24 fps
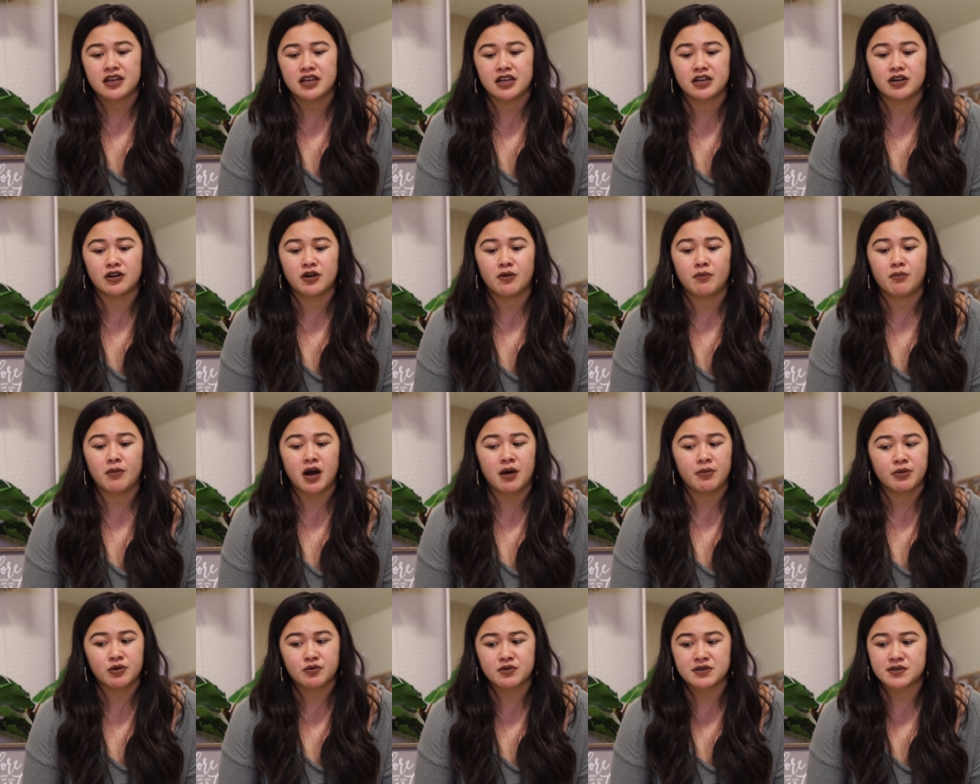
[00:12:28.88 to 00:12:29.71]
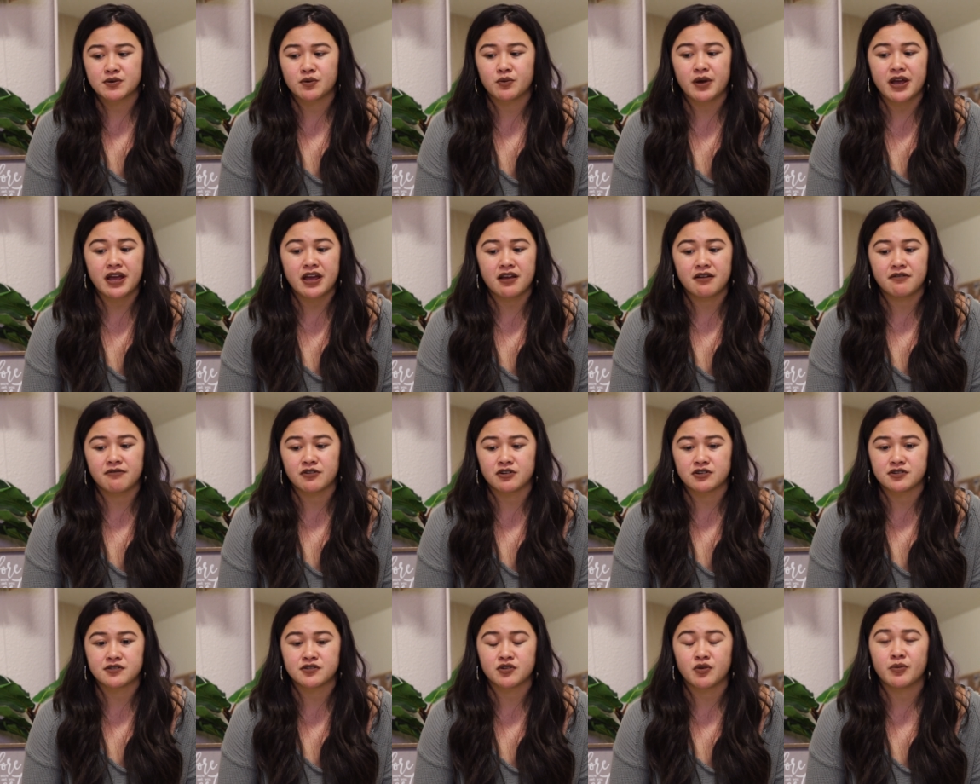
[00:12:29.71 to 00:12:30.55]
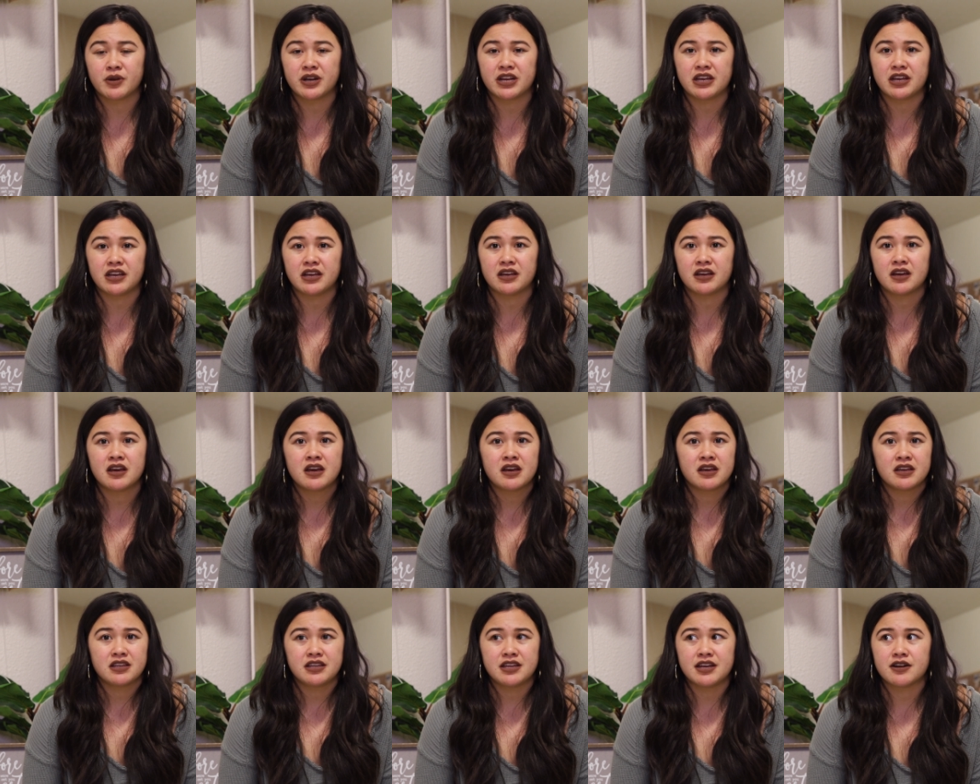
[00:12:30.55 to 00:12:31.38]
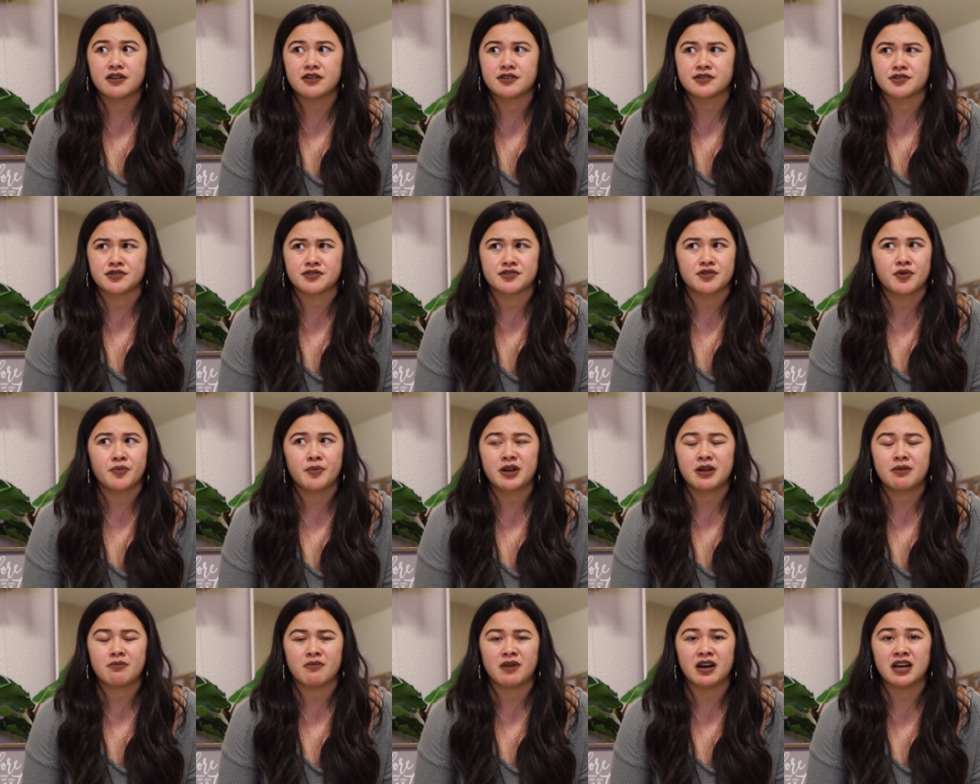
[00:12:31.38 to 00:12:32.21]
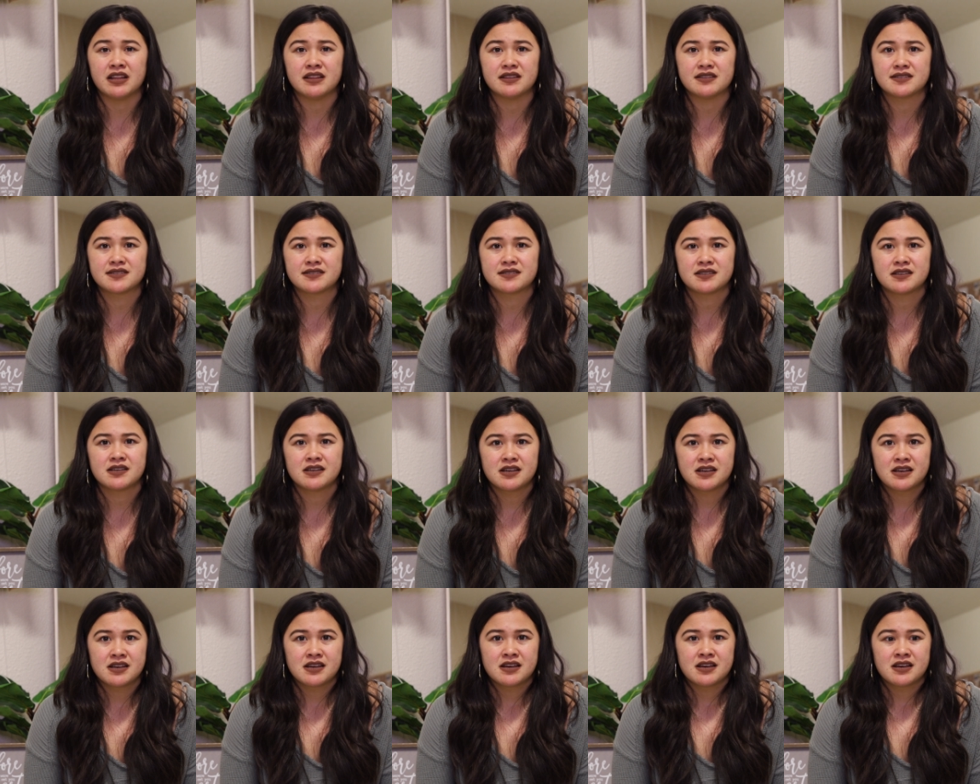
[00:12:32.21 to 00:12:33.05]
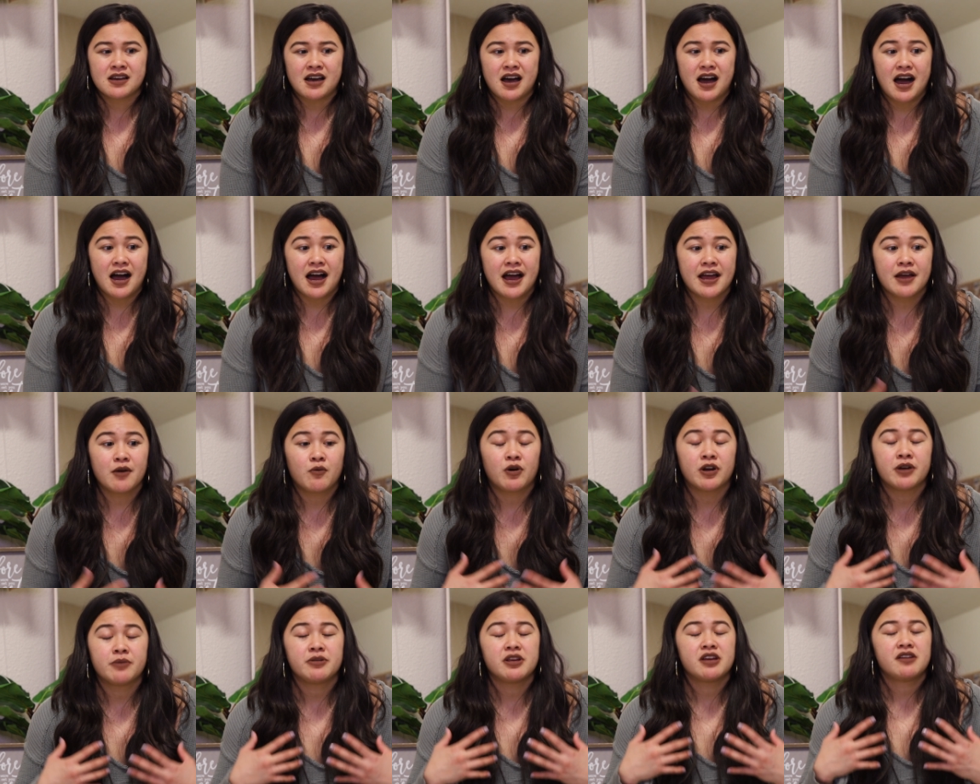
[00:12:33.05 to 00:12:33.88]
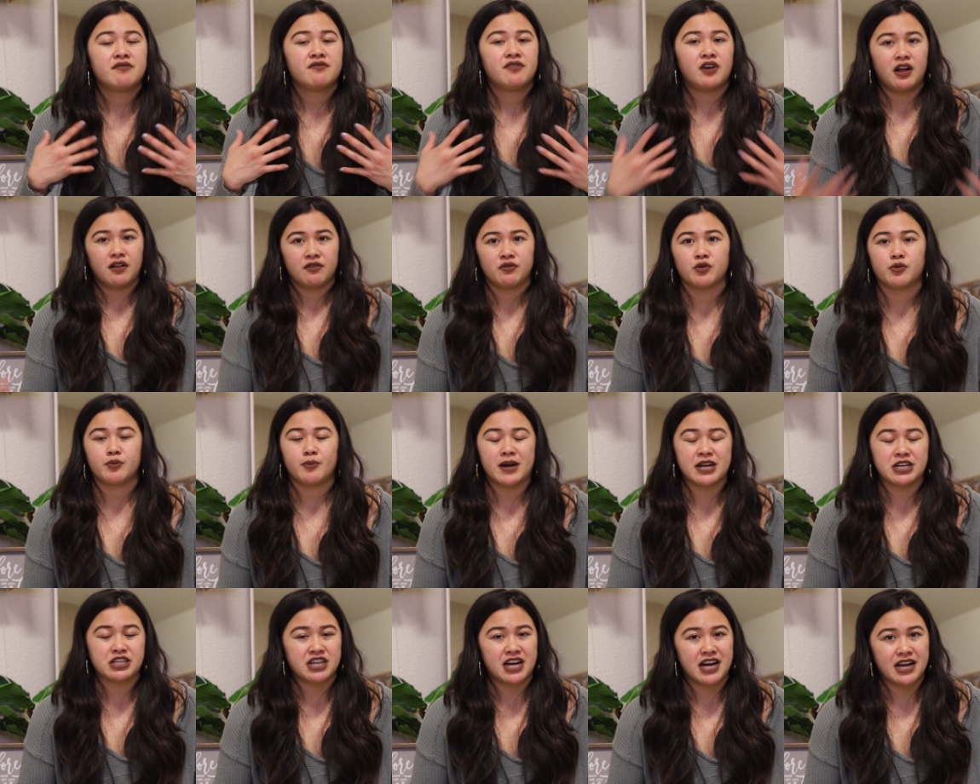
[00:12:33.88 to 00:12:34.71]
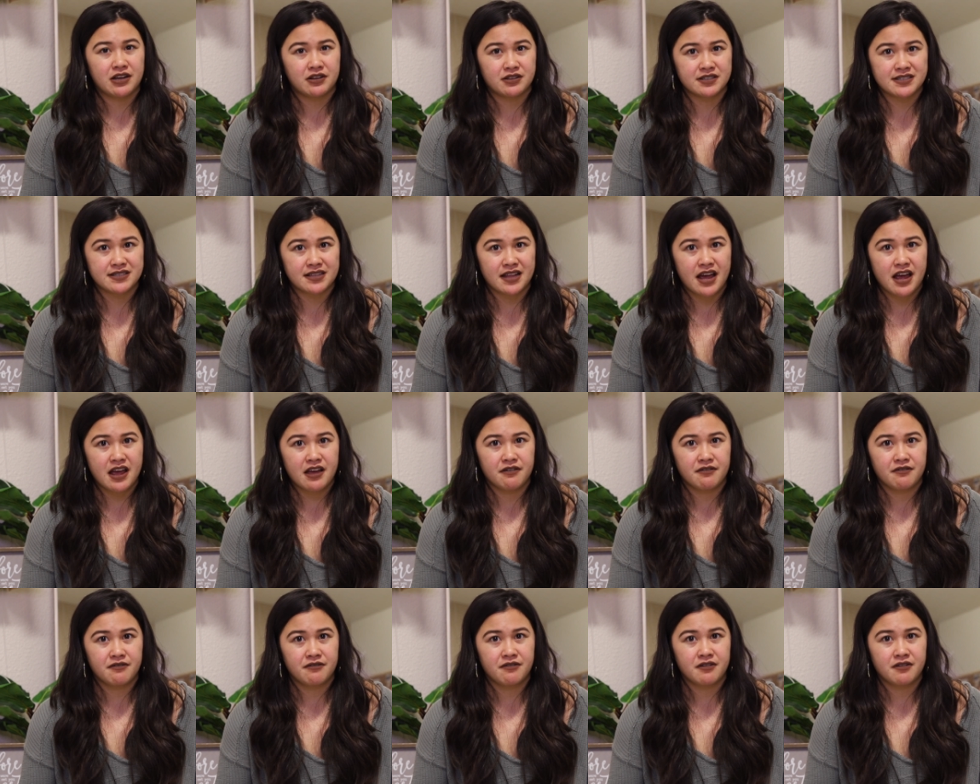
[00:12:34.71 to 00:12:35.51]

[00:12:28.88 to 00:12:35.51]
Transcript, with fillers: you know mommy was away for so many years or so many months I want to be involved with my child's life.